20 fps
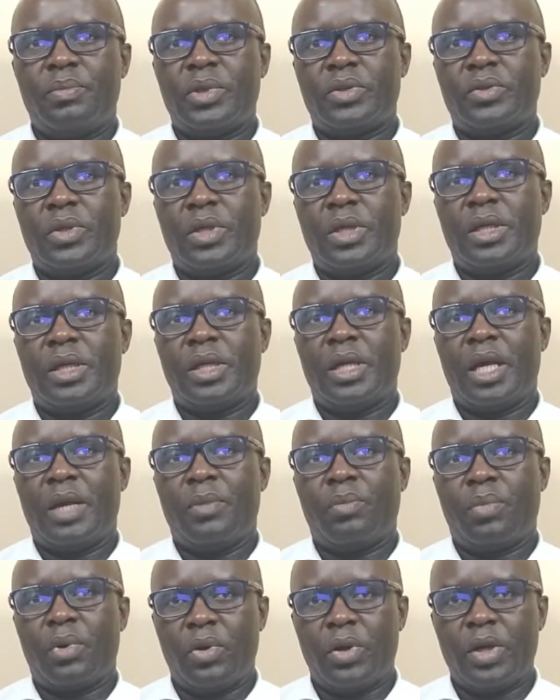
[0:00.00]
between
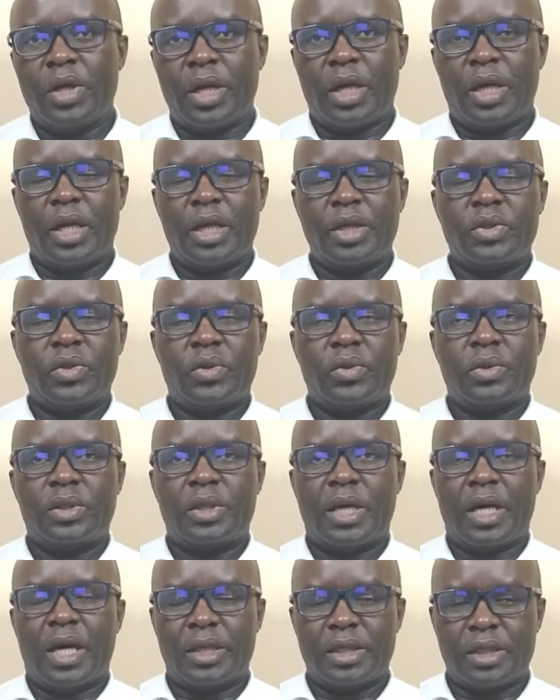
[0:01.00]
employee
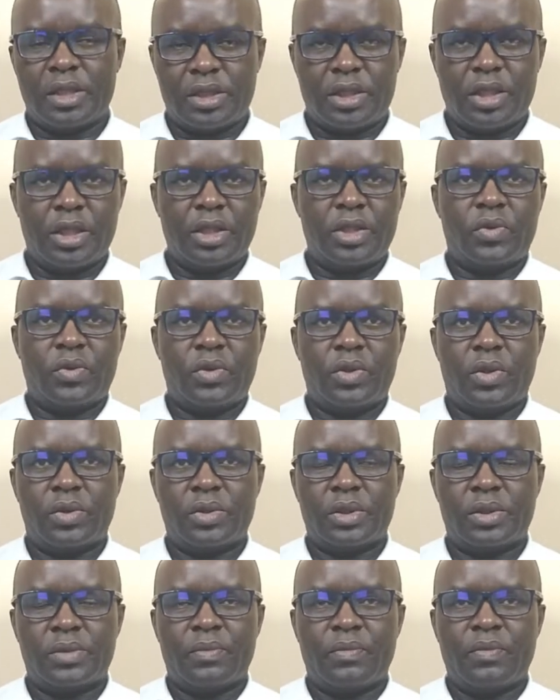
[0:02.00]
relation and trade
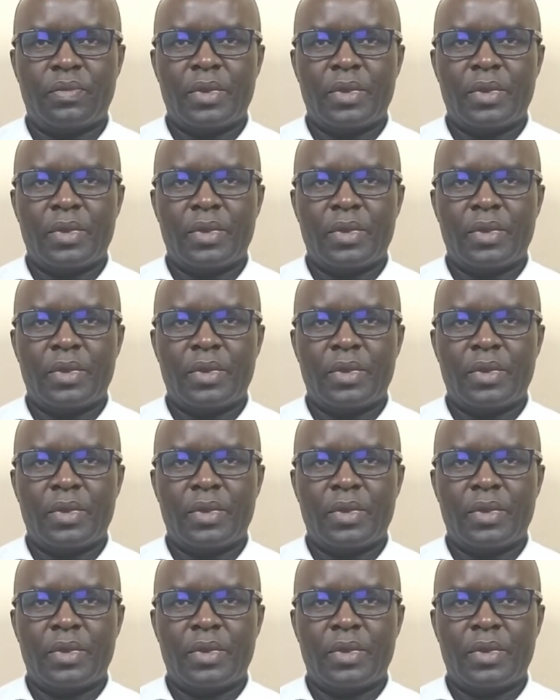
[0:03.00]
unions.